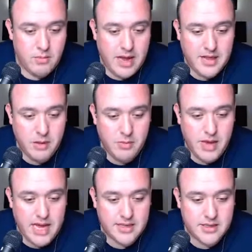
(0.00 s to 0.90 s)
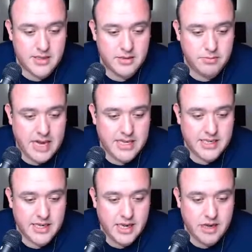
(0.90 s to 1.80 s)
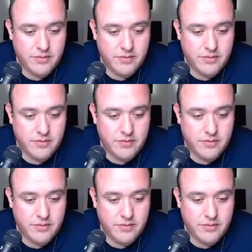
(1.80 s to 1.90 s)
Matthew Mass Massey, uh,